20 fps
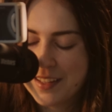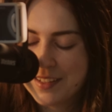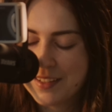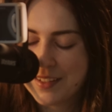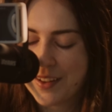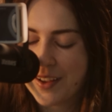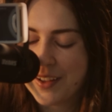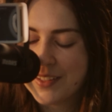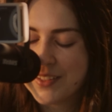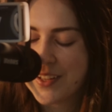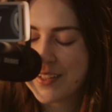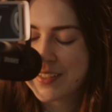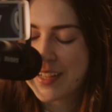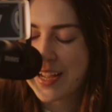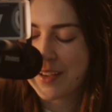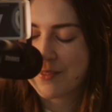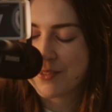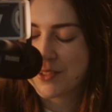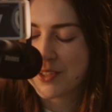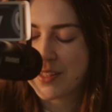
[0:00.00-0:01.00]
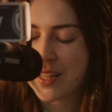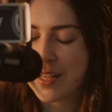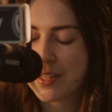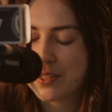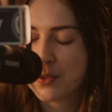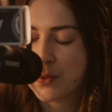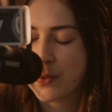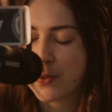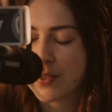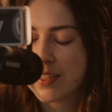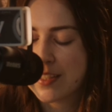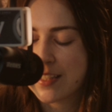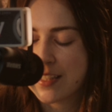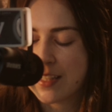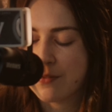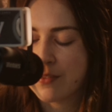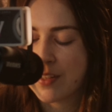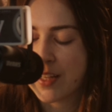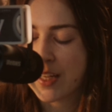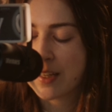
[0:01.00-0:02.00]
Not long after that, towards
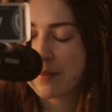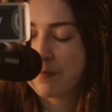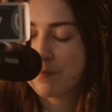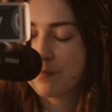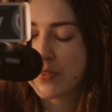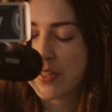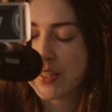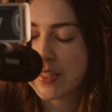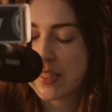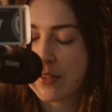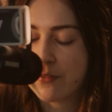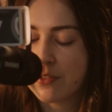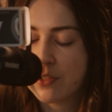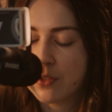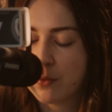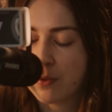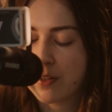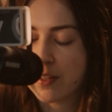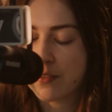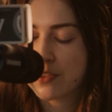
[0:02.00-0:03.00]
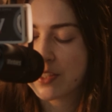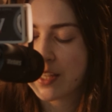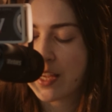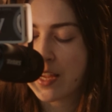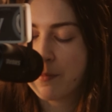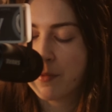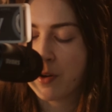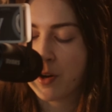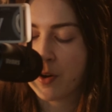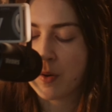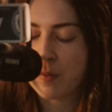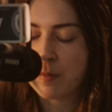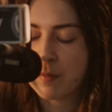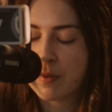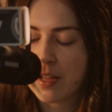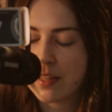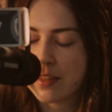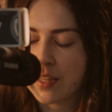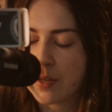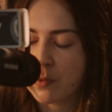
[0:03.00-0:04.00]
evening, the 7 dwarfs came home,
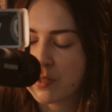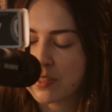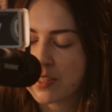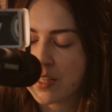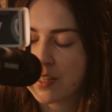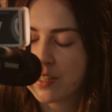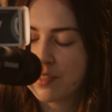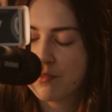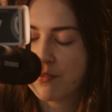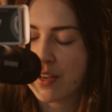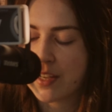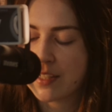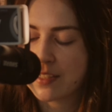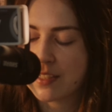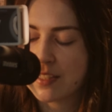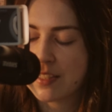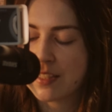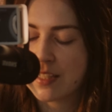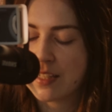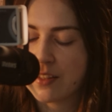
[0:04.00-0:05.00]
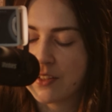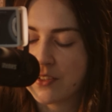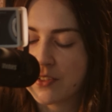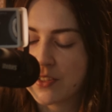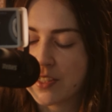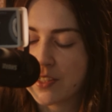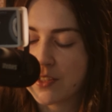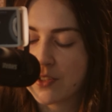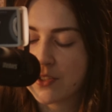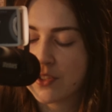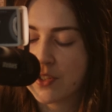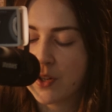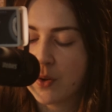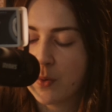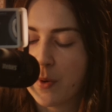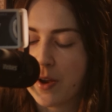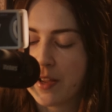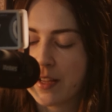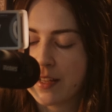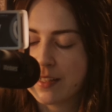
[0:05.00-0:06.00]
and they were terrified to see their dear Snow
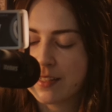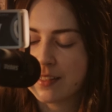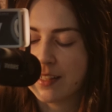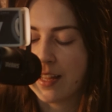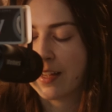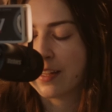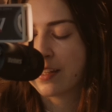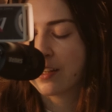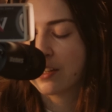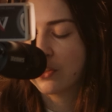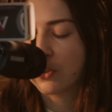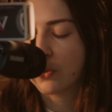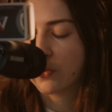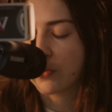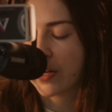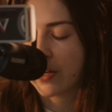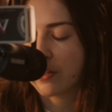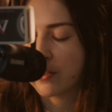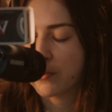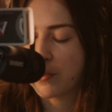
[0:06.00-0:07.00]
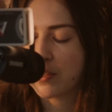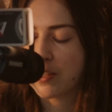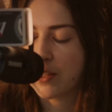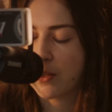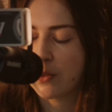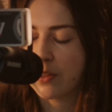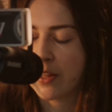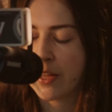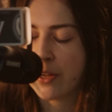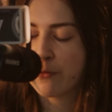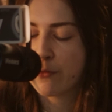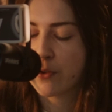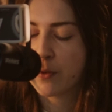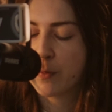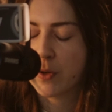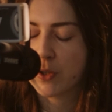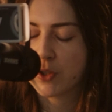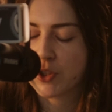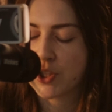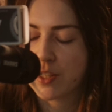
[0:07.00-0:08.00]
White lying on the ground without life or
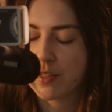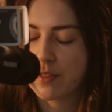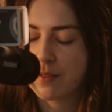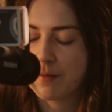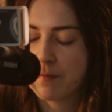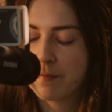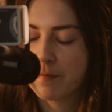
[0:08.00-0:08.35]
motion.